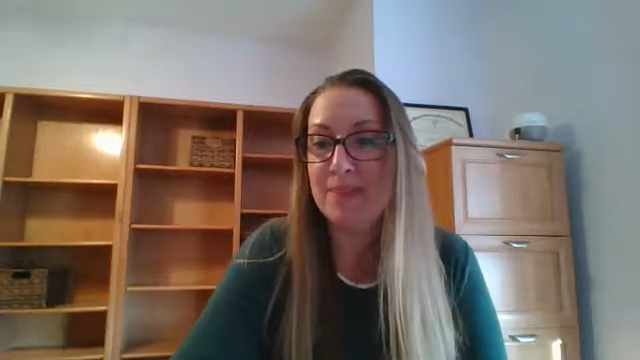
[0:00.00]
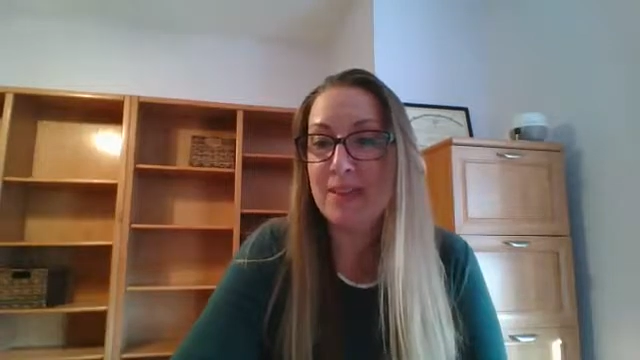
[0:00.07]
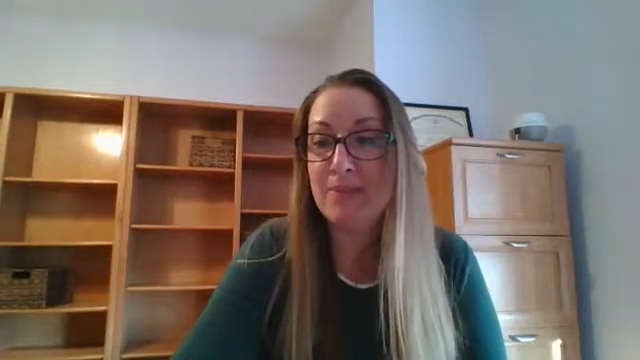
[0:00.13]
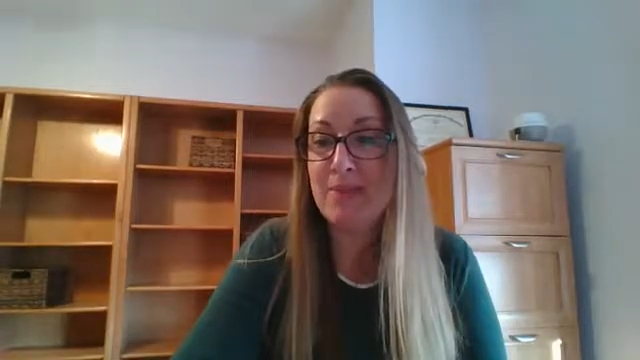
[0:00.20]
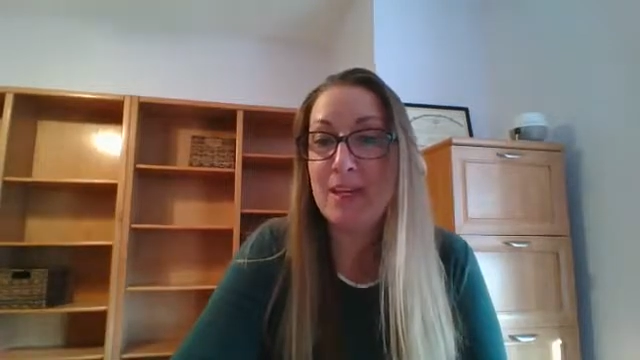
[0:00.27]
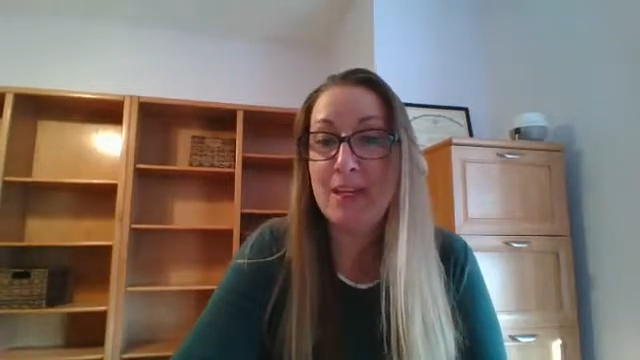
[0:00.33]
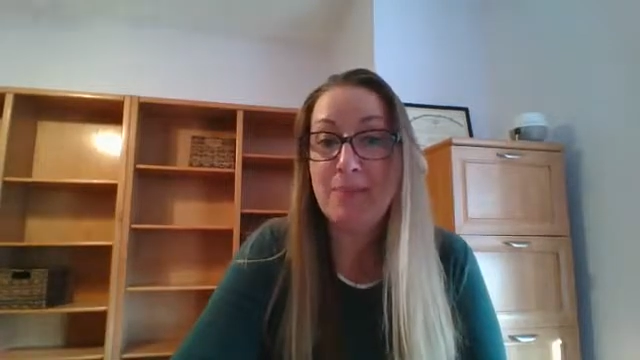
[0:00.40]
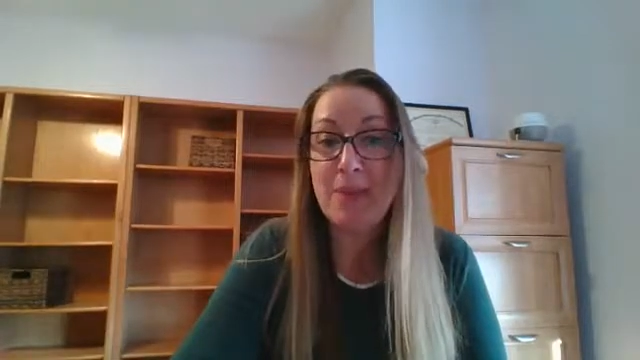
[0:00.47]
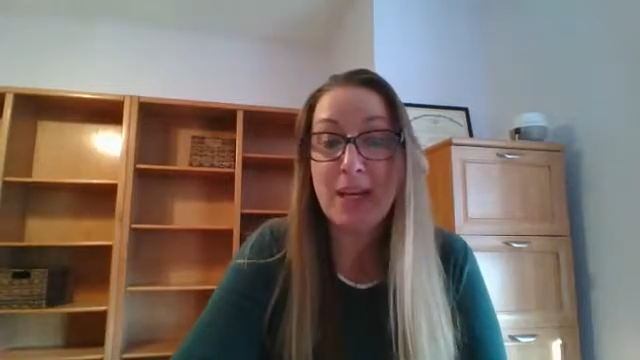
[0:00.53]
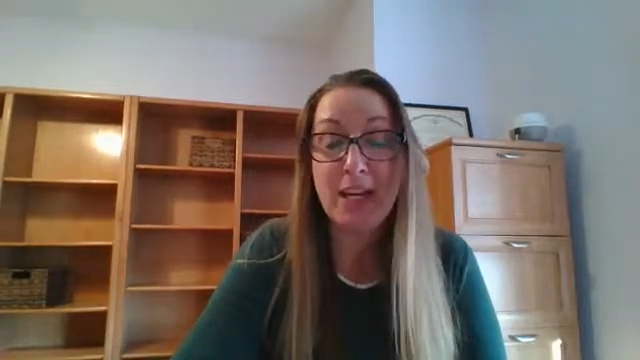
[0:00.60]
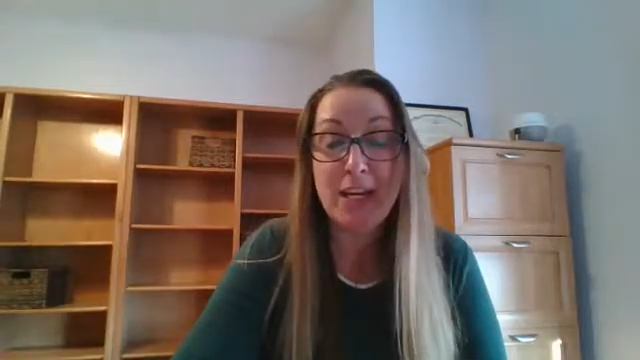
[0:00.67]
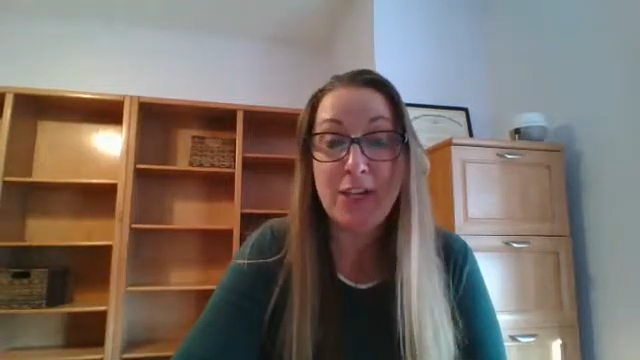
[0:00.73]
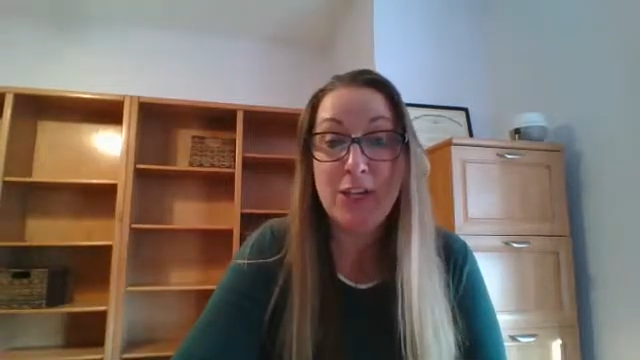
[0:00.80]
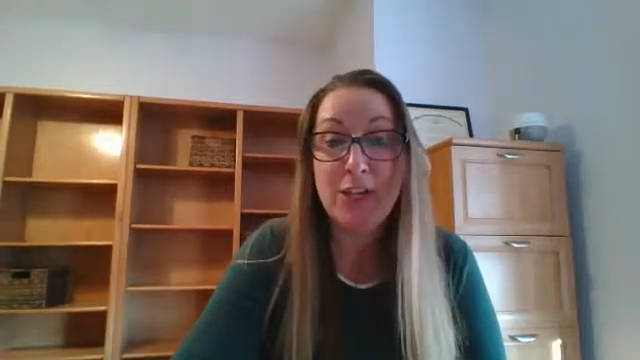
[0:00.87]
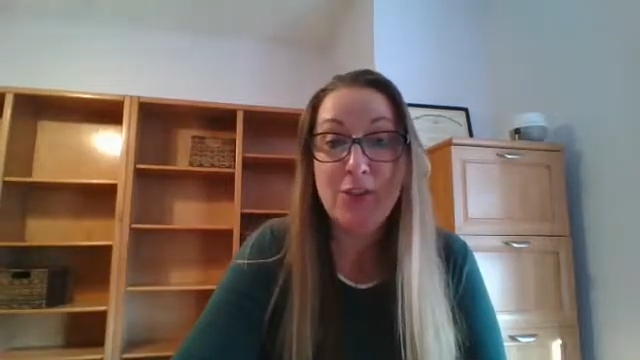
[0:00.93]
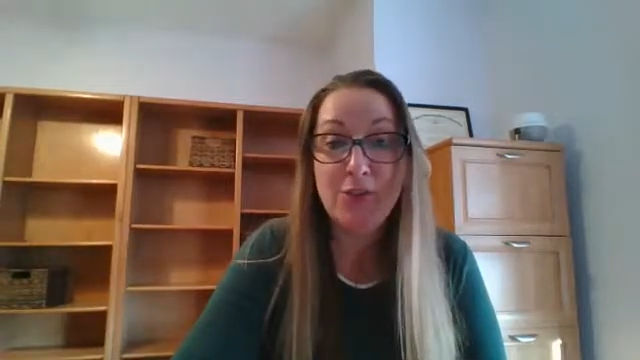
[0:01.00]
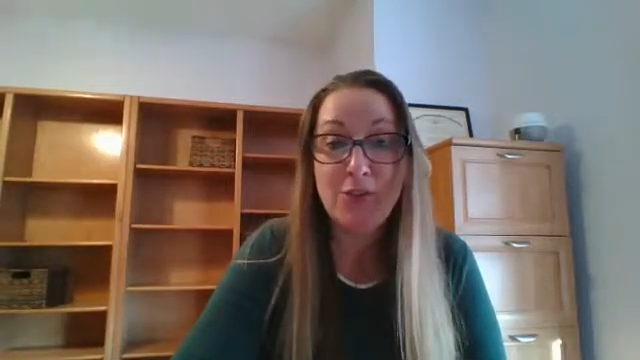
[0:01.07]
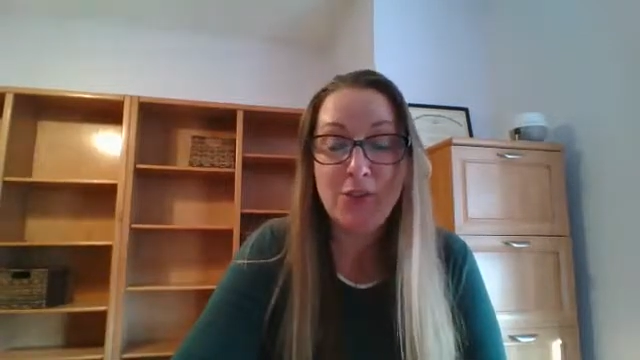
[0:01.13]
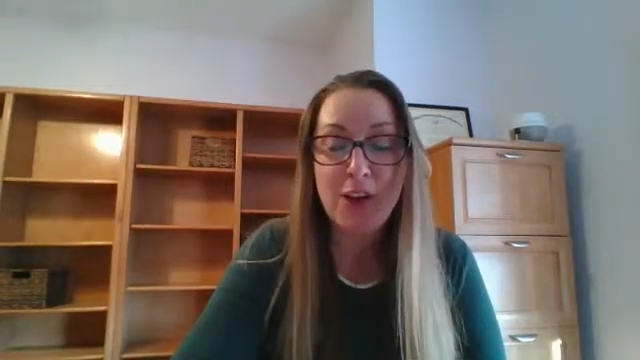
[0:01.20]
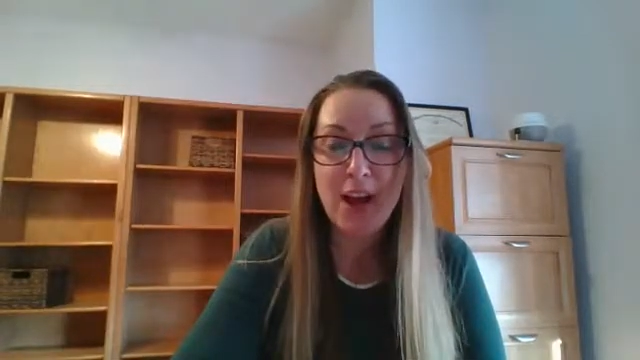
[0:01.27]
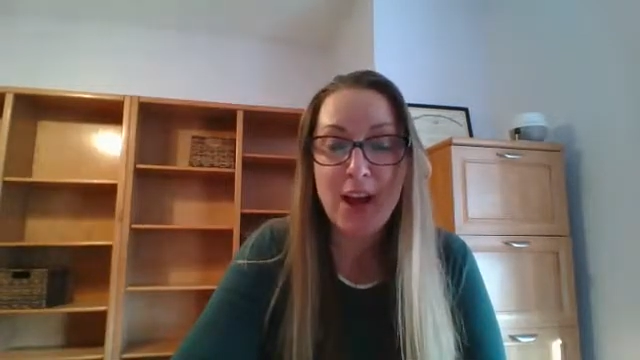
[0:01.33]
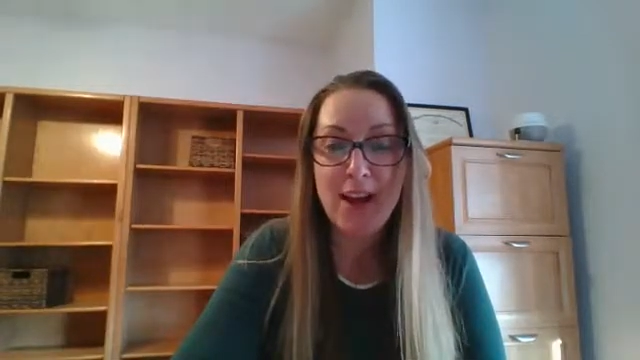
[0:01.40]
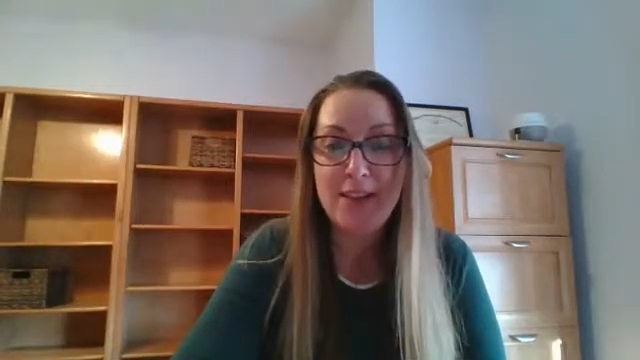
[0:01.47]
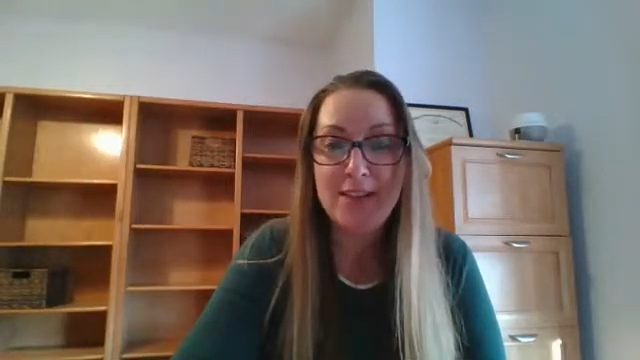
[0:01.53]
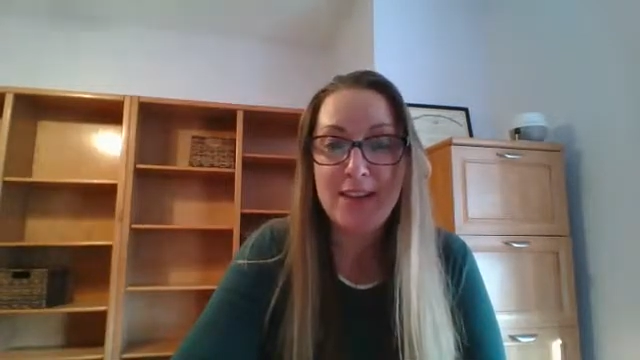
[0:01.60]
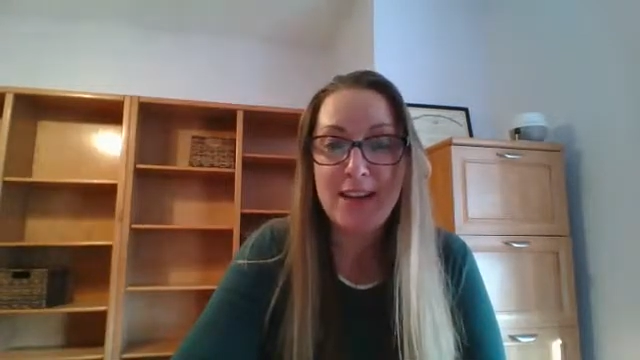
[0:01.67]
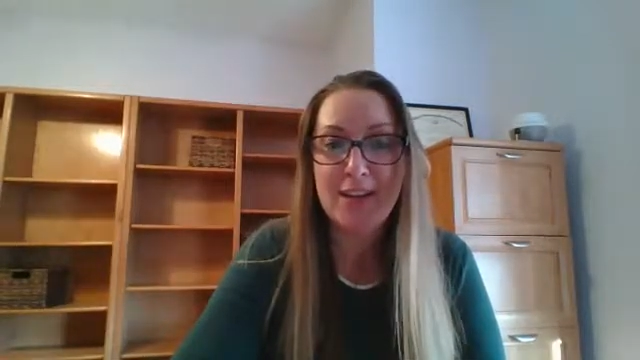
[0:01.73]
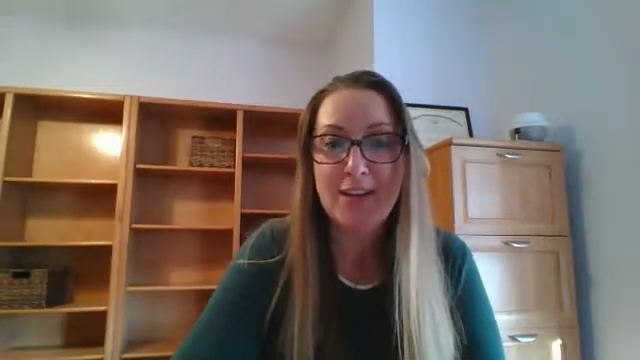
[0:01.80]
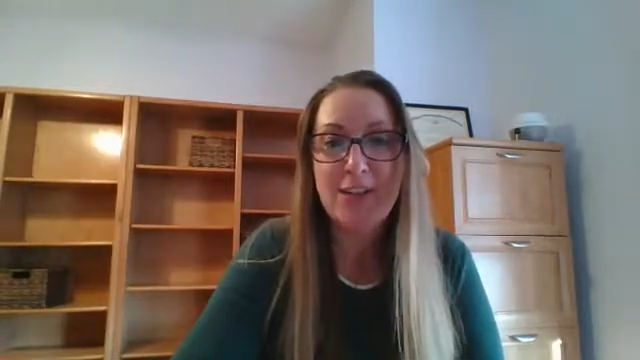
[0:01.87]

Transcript: making new friends and